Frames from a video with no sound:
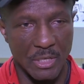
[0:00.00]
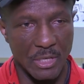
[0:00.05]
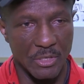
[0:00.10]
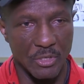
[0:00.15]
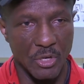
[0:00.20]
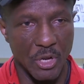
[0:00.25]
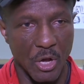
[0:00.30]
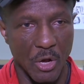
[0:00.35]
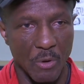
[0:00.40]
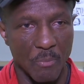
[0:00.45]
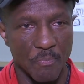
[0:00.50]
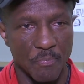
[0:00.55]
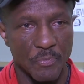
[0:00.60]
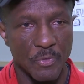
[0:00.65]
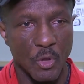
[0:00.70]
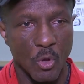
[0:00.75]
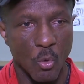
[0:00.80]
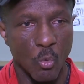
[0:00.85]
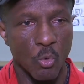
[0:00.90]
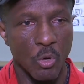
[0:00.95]
And
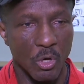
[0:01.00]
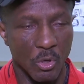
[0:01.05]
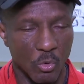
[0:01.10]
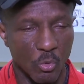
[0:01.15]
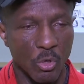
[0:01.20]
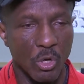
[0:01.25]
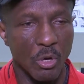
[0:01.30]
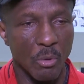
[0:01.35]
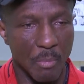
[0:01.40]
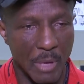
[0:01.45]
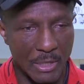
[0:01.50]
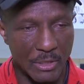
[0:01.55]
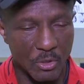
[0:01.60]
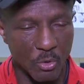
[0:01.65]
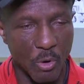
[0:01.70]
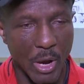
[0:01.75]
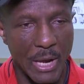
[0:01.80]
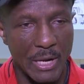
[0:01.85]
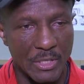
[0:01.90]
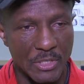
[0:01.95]
we'll make
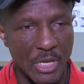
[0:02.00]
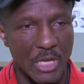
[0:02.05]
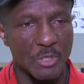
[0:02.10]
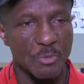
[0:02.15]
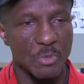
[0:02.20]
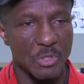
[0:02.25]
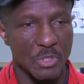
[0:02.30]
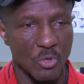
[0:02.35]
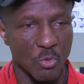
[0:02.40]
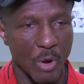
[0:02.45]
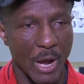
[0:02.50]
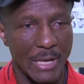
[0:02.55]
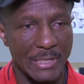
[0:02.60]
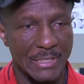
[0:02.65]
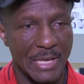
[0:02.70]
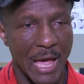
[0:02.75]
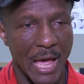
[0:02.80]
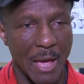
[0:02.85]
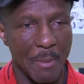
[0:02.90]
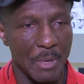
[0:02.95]
the right adjustments at the right
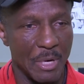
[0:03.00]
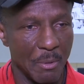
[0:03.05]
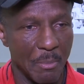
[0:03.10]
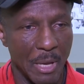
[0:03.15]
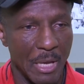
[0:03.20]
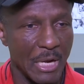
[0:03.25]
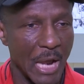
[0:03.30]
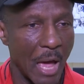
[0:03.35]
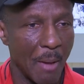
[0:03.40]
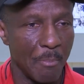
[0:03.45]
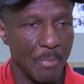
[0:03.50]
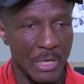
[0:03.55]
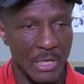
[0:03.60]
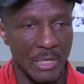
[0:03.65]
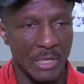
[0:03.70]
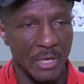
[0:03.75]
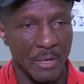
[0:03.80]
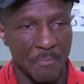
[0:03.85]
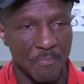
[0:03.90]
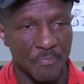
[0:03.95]
time, and it may not
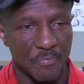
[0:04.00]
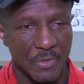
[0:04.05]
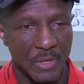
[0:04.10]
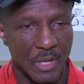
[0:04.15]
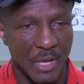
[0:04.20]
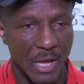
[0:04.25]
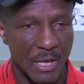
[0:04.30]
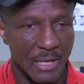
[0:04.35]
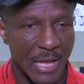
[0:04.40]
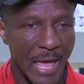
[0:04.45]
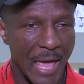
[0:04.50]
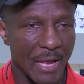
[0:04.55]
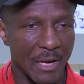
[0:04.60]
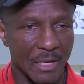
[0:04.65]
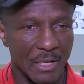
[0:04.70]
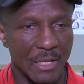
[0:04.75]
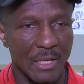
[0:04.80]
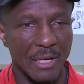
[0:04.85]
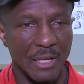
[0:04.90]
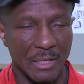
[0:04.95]
be
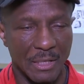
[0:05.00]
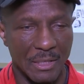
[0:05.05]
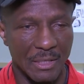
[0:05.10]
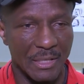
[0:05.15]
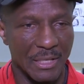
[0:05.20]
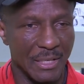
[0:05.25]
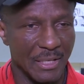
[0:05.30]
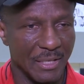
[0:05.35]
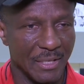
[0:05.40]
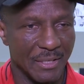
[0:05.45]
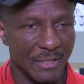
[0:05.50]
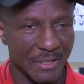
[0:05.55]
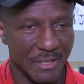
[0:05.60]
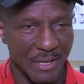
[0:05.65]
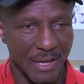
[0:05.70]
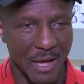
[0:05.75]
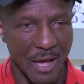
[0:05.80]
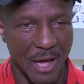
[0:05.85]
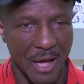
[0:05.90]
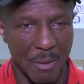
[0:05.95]
analytically
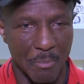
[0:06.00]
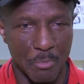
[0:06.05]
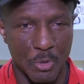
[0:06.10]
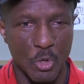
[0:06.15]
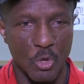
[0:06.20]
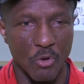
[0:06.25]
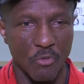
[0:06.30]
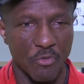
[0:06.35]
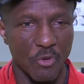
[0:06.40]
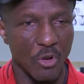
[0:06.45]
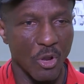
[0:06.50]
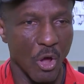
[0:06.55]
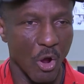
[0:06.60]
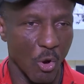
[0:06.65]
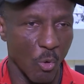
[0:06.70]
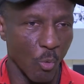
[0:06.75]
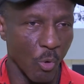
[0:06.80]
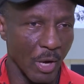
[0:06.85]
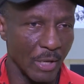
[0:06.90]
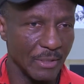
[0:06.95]
beautiful
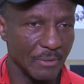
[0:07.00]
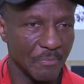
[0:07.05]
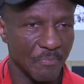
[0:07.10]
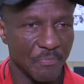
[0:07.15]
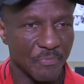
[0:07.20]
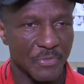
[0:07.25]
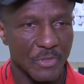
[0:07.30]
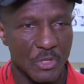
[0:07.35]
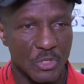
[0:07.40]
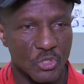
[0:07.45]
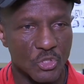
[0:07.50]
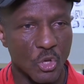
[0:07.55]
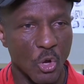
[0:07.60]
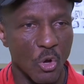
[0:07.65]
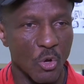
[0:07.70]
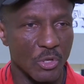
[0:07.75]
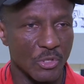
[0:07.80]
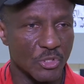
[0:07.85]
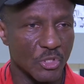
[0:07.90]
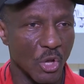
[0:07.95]
or what
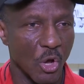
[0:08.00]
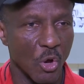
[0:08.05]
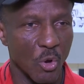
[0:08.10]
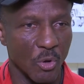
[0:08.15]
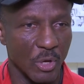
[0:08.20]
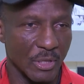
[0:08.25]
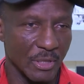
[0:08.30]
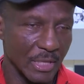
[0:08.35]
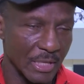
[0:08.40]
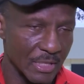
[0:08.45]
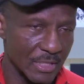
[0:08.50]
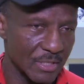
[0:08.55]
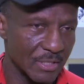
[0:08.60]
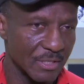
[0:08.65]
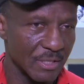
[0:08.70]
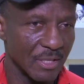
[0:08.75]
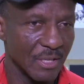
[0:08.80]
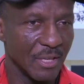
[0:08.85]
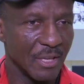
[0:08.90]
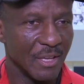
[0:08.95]
so and so at
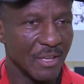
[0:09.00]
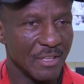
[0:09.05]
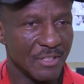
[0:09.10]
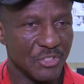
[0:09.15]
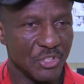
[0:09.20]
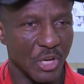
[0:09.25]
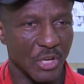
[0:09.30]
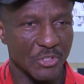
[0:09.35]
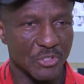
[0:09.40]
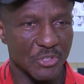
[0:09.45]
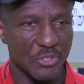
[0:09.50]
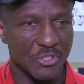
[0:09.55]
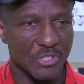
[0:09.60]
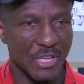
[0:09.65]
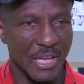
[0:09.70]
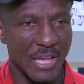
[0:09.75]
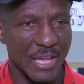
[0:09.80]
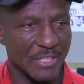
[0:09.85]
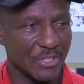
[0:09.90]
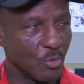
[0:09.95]
this juncture
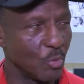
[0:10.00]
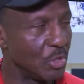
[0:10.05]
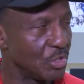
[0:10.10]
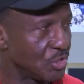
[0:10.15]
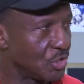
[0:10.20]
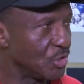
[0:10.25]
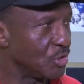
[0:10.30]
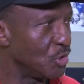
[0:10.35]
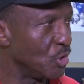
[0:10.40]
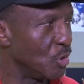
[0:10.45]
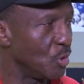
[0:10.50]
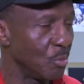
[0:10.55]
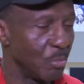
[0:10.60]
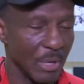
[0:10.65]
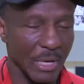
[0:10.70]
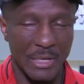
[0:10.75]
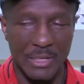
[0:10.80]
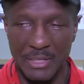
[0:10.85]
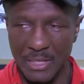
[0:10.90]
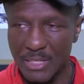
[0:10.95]
says that we should do,
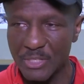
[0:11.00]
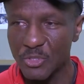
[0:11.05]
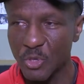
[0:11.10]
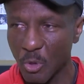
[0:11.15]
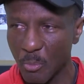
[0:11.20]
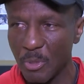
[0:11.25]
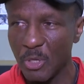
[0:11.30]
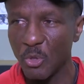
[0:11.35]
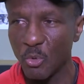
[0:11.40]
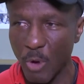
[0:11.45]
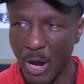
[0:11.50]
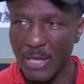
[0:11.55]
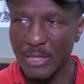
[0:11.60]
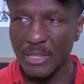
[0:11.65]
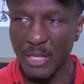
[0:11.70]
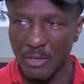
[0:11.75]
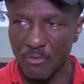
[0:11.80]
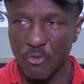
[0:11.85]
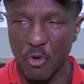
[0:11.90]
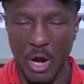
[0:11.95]
but it's going to be the right
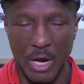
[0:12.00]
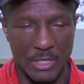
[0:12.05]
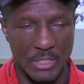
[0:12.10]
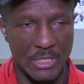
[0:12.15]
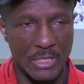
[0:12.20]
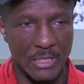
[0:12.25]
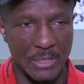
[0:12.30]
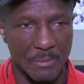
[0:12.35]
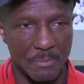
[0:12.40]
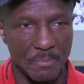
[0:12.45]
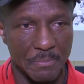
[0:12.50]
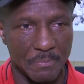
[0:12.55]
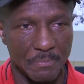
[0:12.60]
thing for our team.